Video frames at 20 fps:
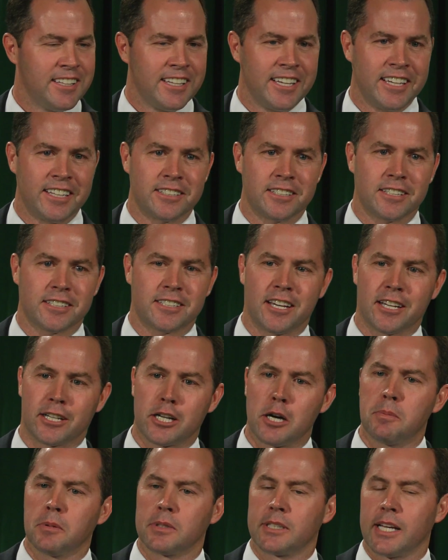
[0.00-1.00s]
And a
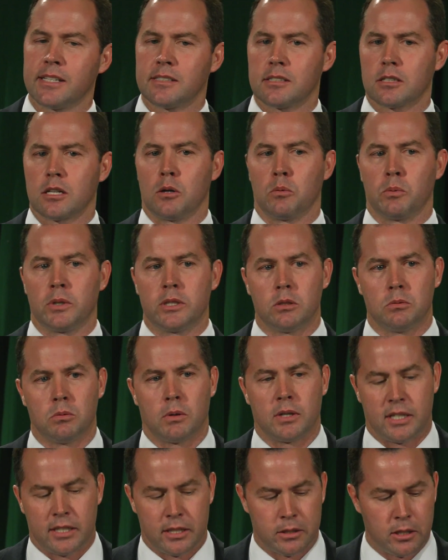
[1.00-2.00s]
couple days ago, we
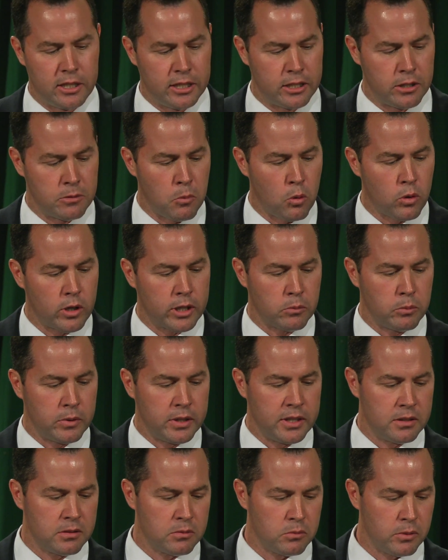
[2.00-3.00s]
do in the morning,
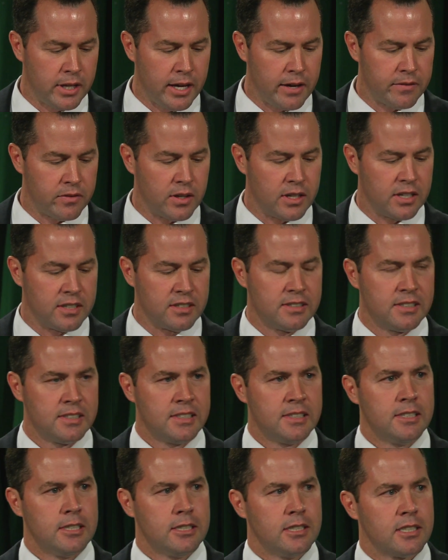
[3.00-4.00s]
we have a
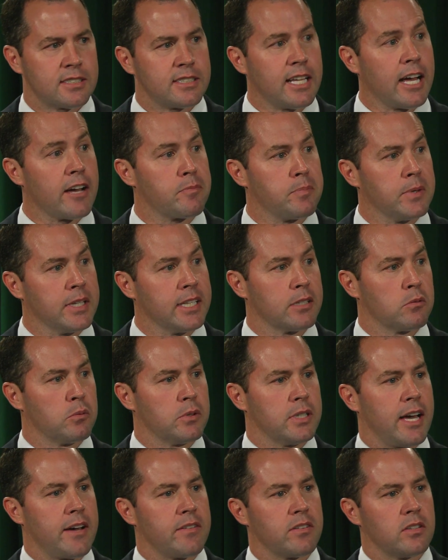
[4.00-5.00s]
staff meeting.
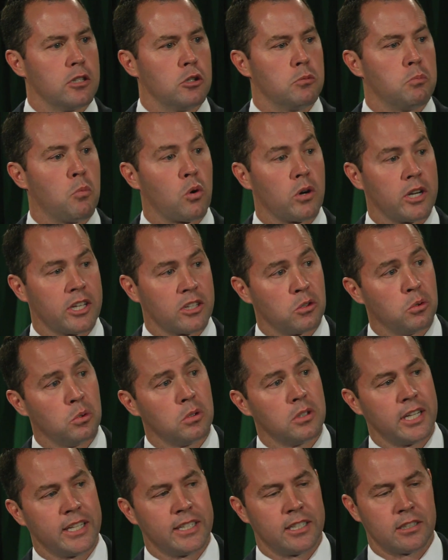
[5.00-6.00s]
We have a little morning
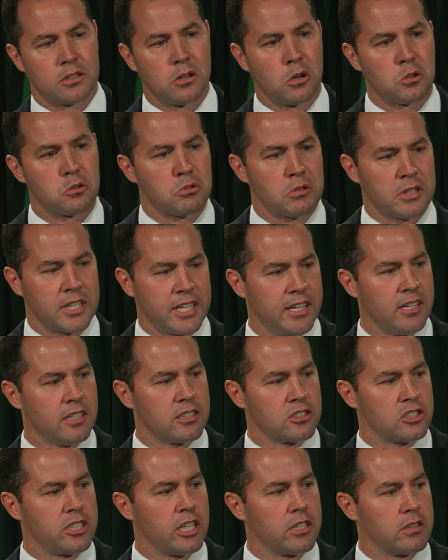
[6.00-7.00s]
Kool-Aid, and Coach
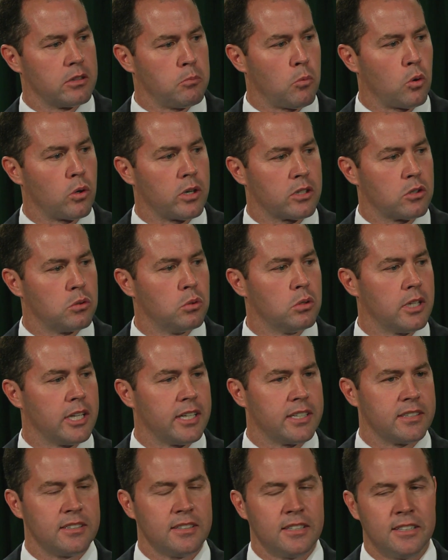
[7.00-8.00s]
Rigel shared the morning
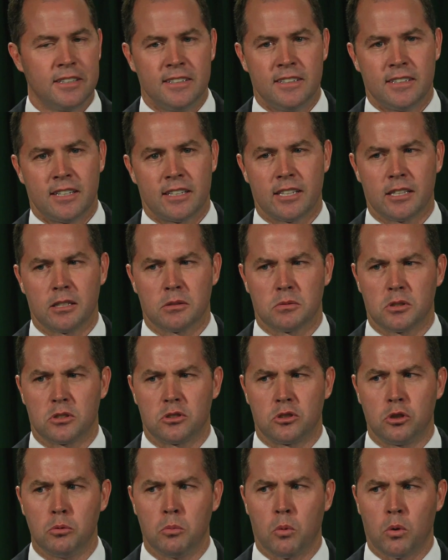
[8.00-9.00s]
Kool-Aid. I think this was
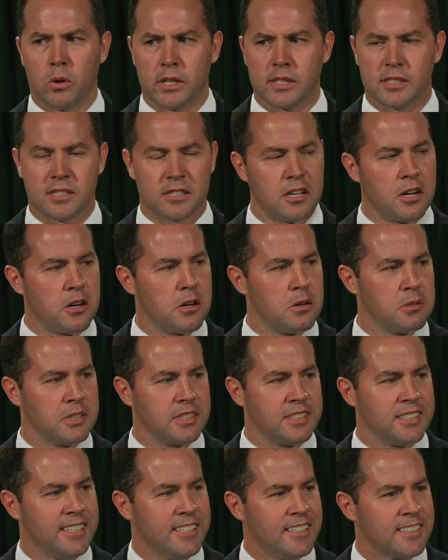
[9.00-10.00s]
2 mornings ago,
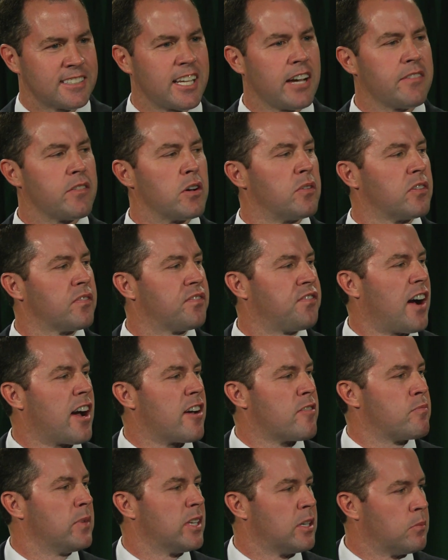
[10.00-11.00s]
and it's kind of a
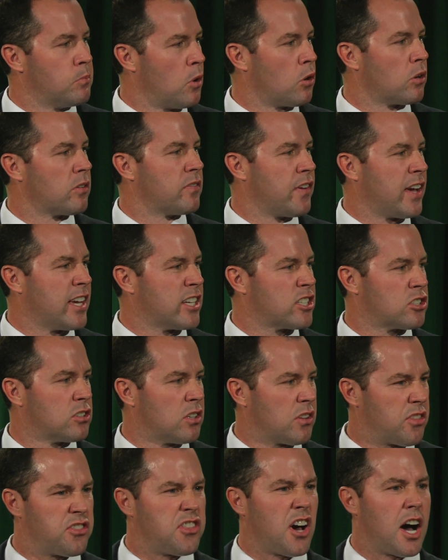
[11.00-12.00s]
5-minute
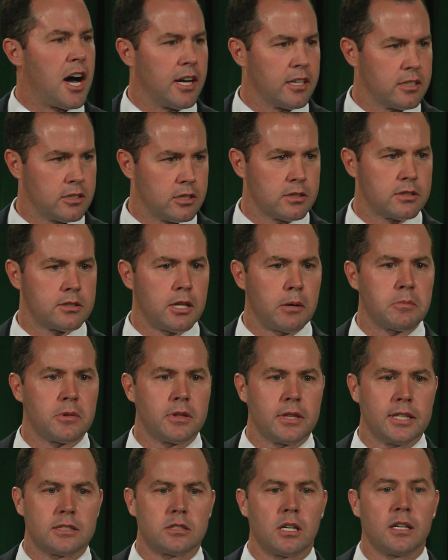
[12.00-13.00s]
motivational thought, just
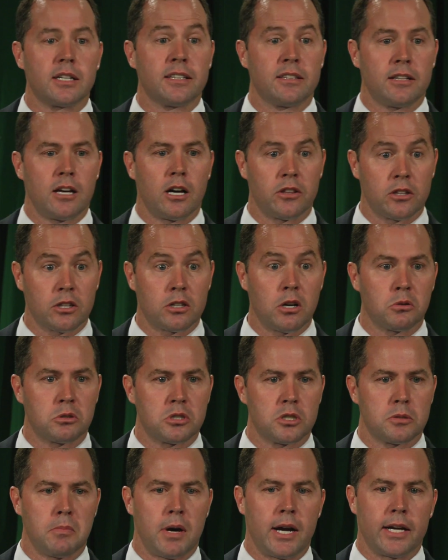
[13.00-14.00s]
something that's on the
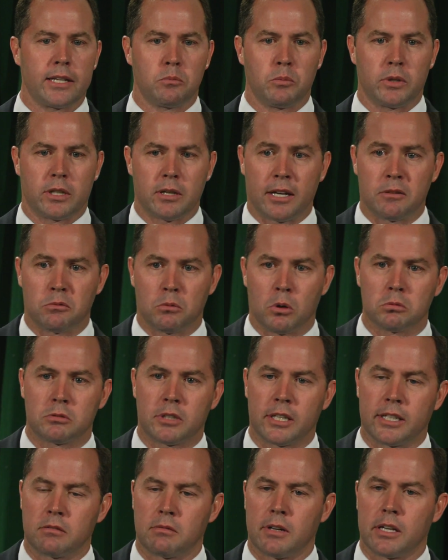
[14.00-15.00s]
coach's mind, and we kind of
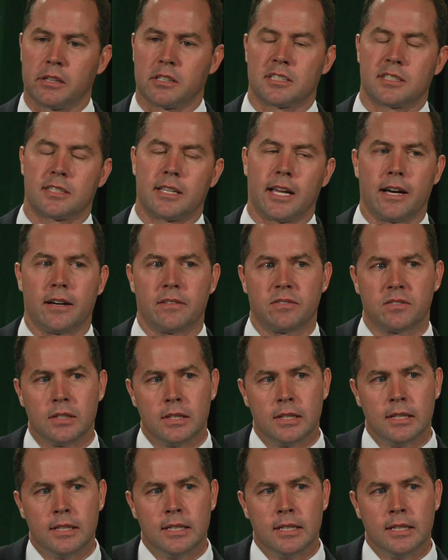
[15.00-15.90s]
rotate around the staff.